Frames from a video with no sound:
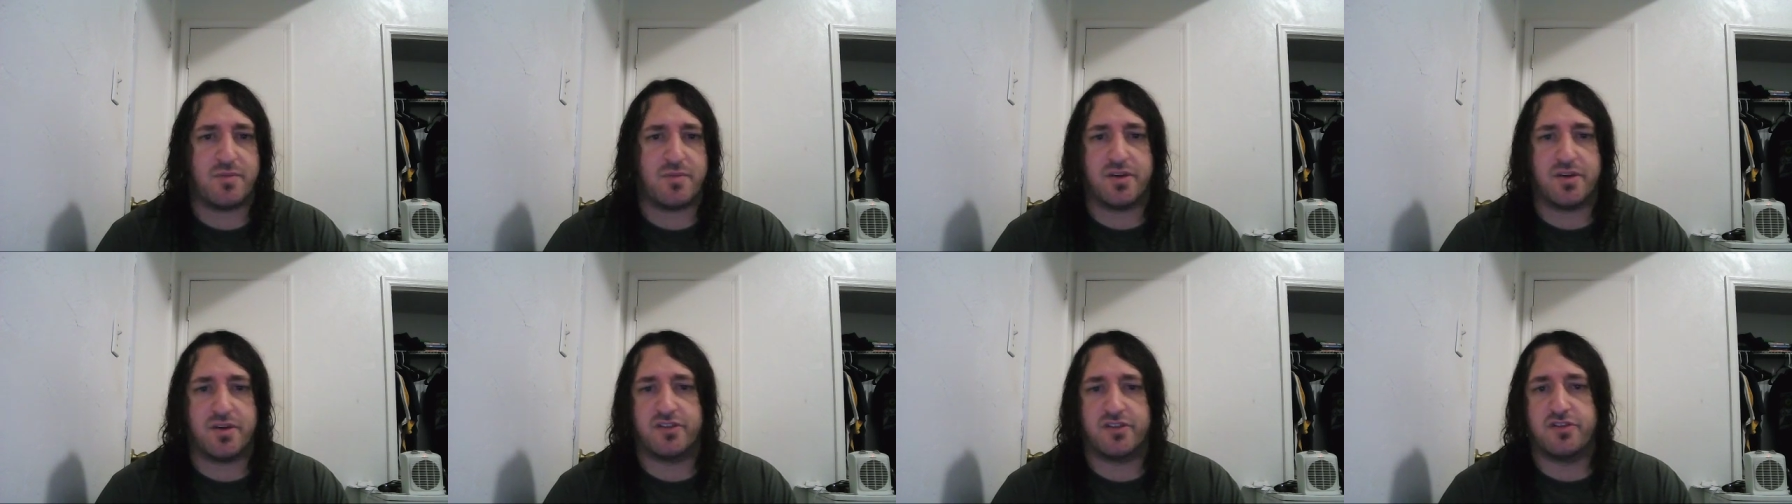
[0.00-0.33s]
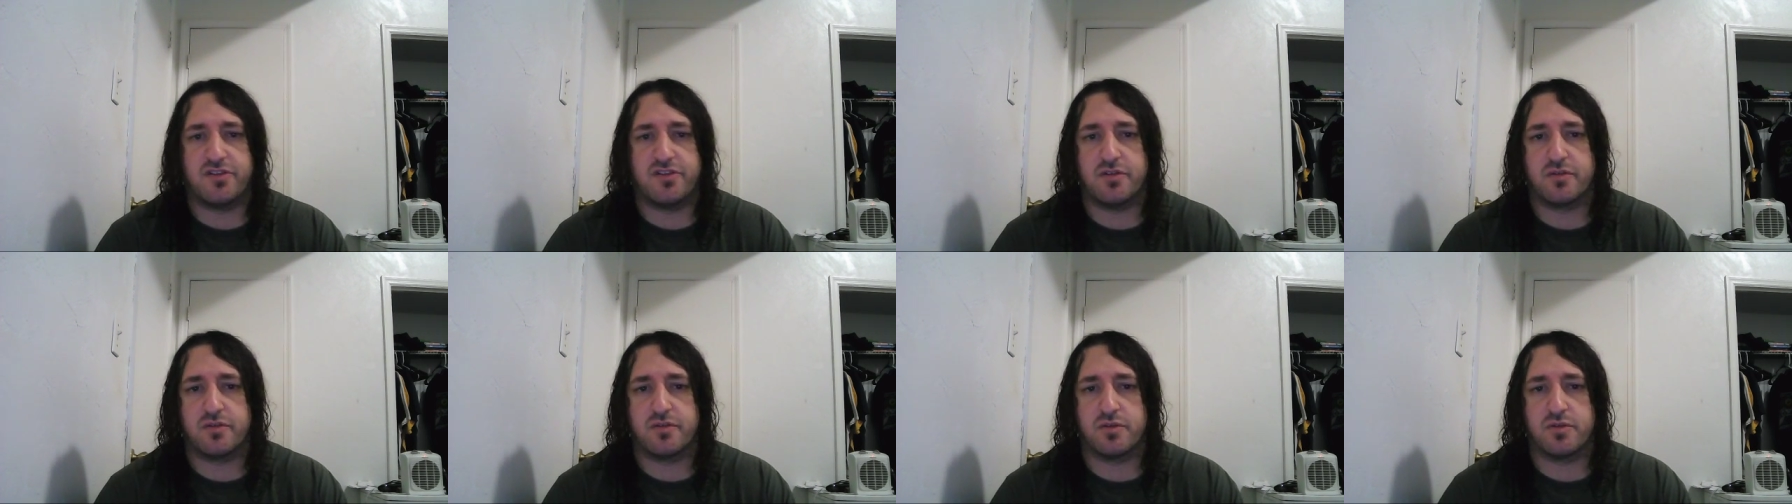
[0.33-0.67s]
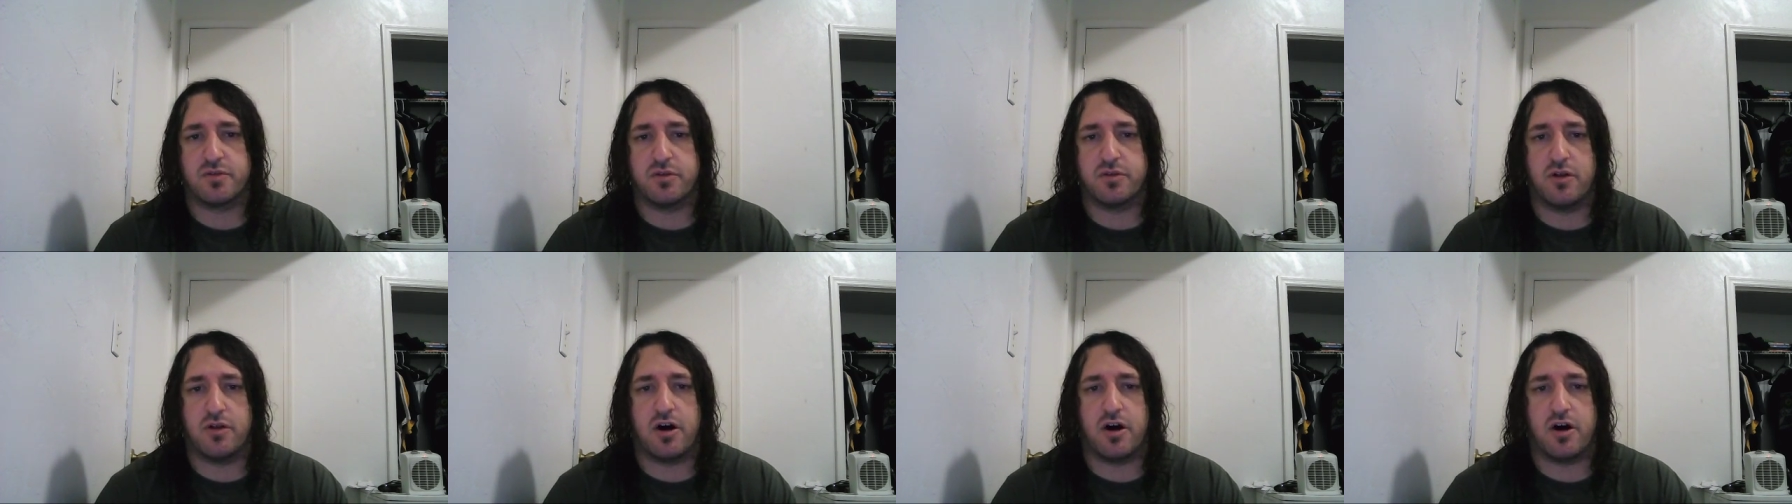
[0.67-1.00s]
makes dealing with
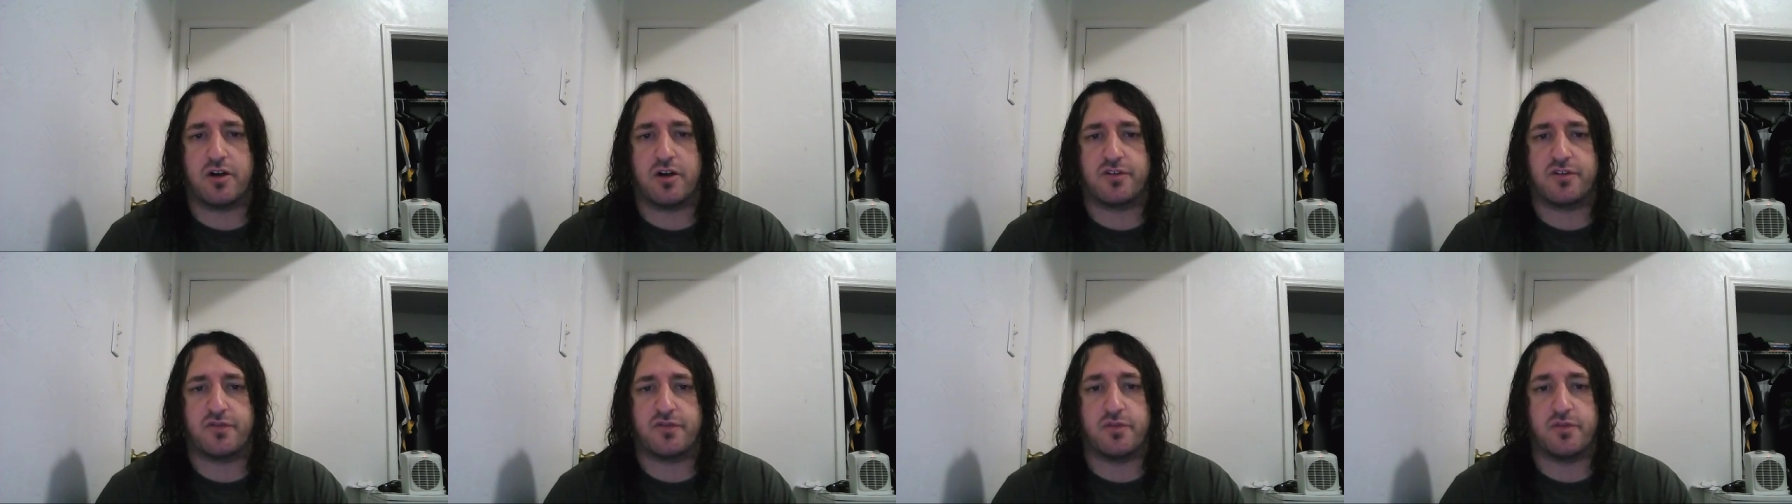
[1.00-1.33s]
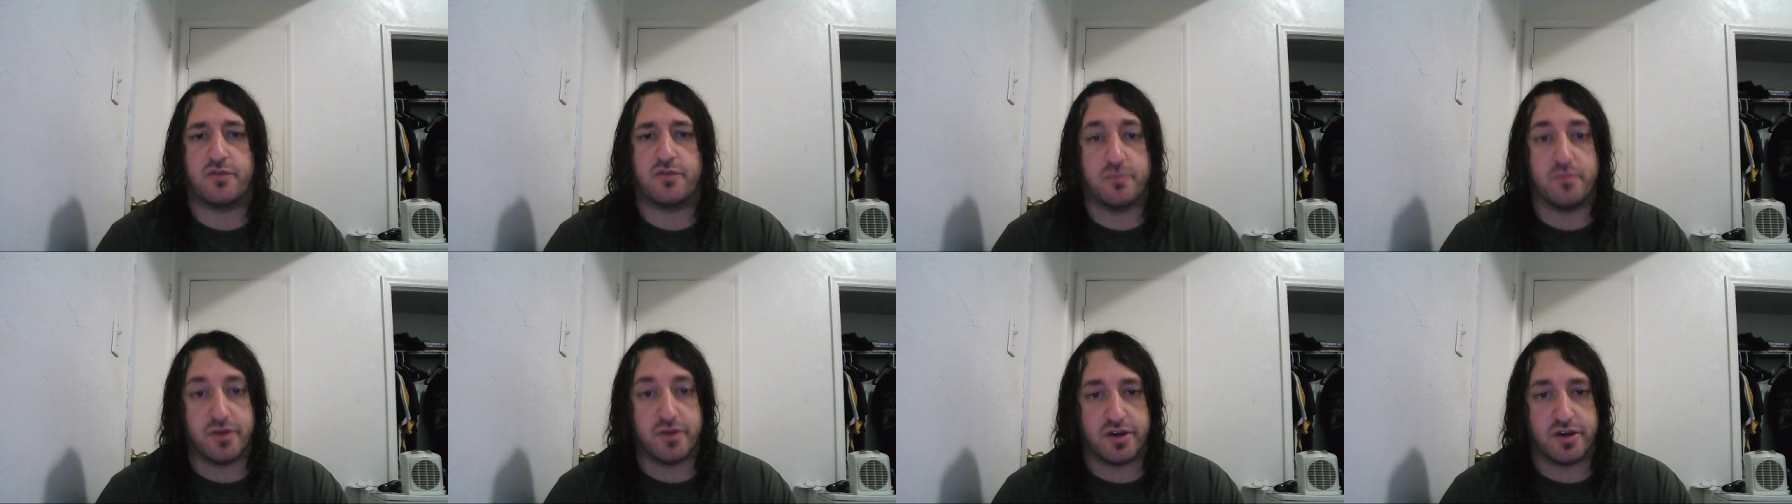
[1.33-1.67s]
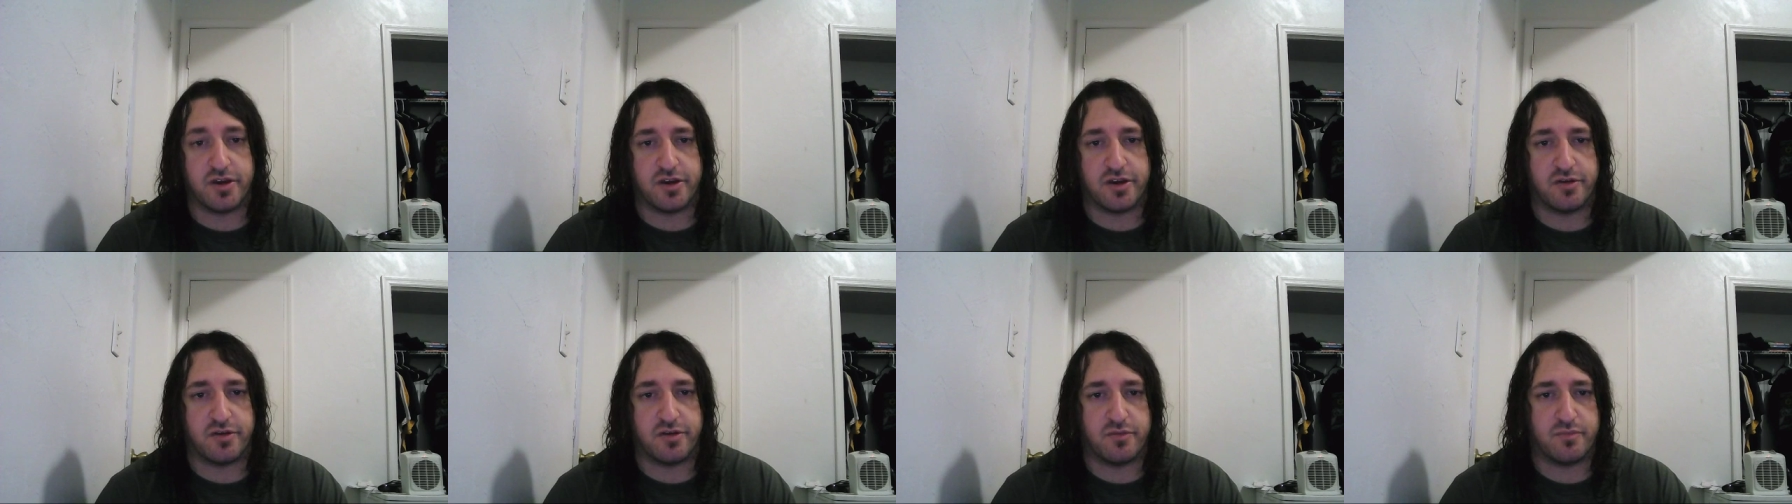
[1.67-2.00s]
loss for
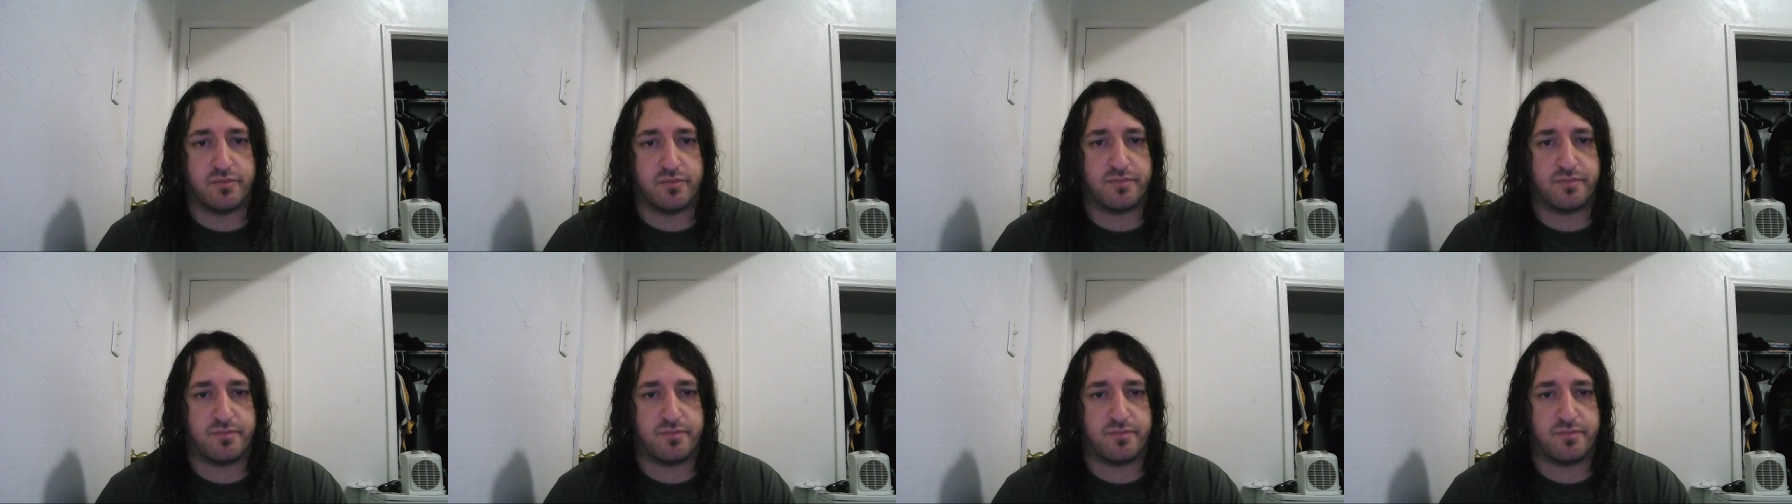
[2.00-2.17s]
me